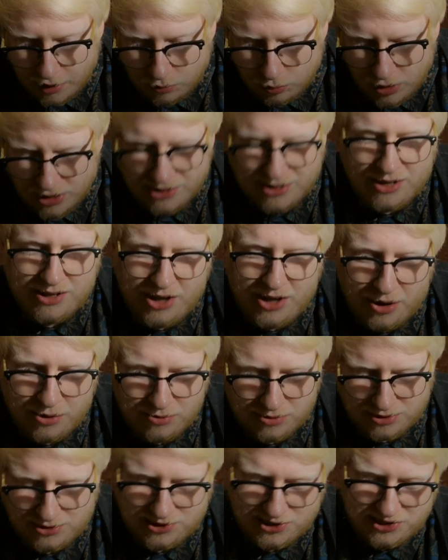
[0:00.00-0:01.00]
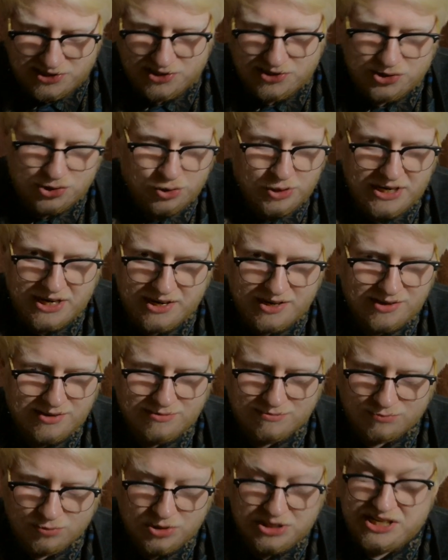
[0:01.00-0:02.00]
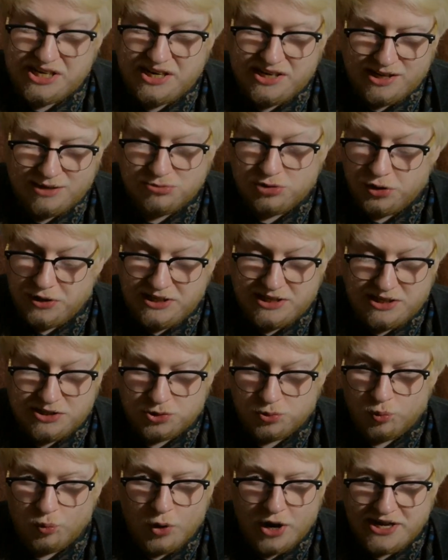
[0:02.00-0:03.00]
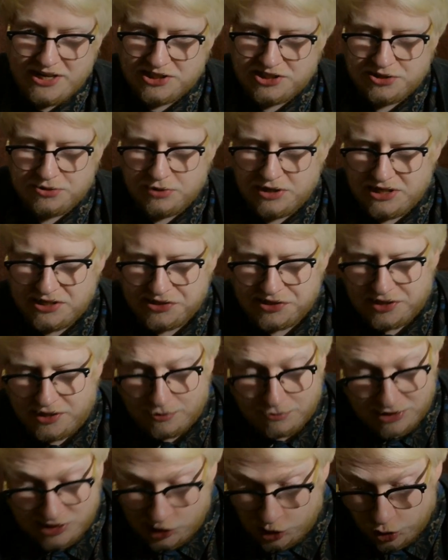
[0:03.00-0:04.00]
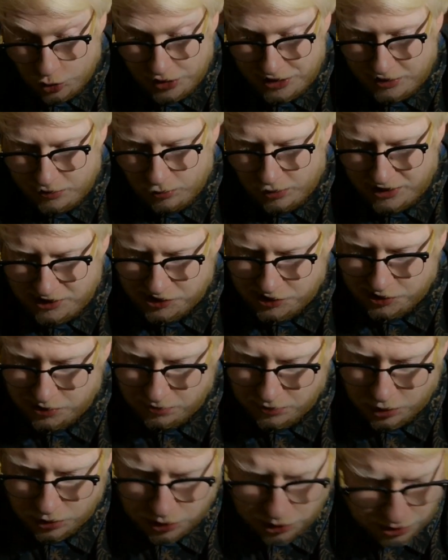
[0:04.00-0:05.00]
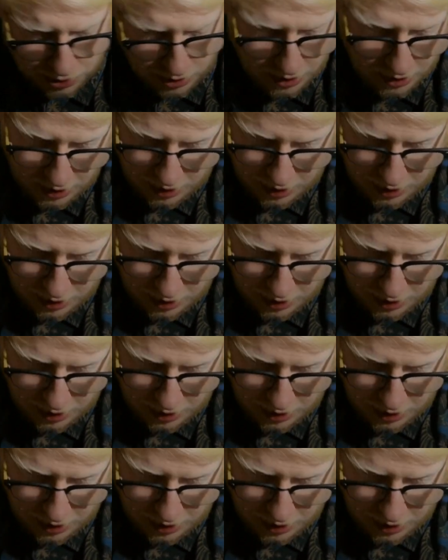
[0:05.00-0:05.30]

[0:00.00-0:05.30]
Well, no, because this is drinking ridiculous. I'm drinking this way too easily. I'm enjoying it way too much.